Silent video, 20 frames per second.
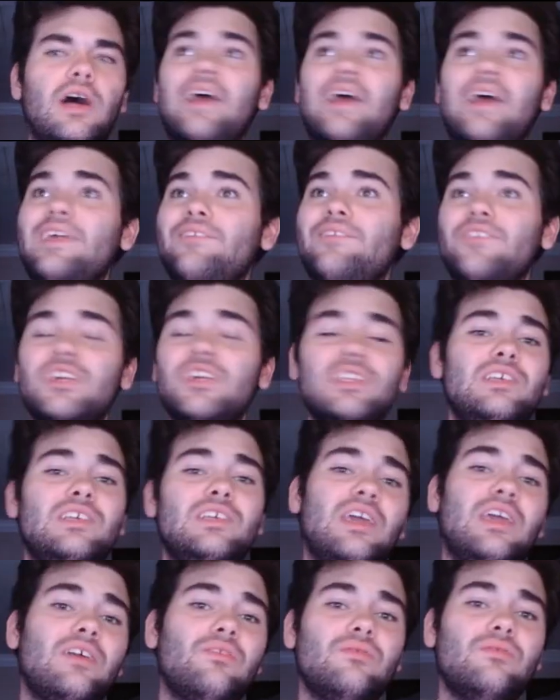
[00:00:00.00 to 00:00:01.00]
I really
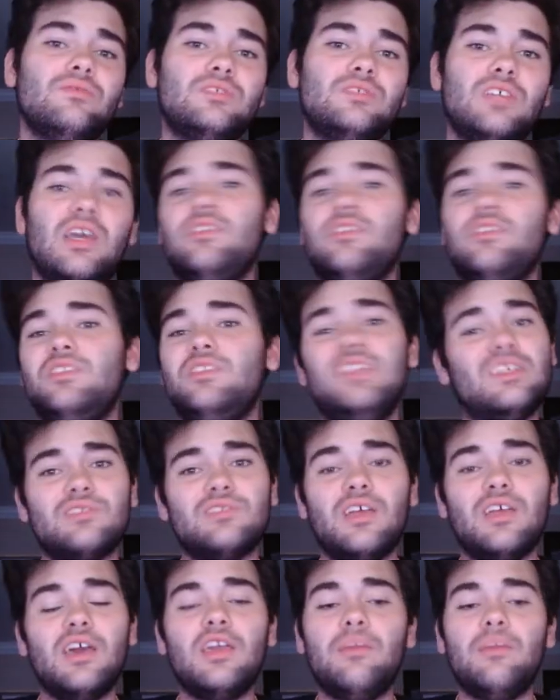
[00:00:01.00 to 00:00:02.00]
can't say I
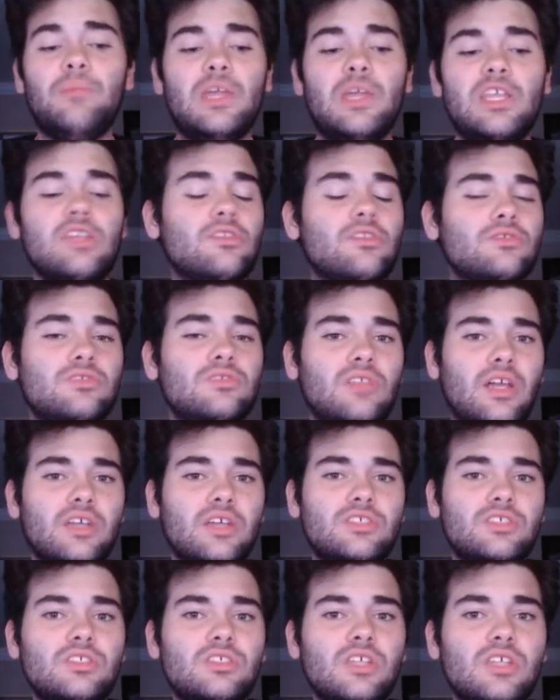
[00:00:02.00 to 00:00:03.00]
dislike many of their selections.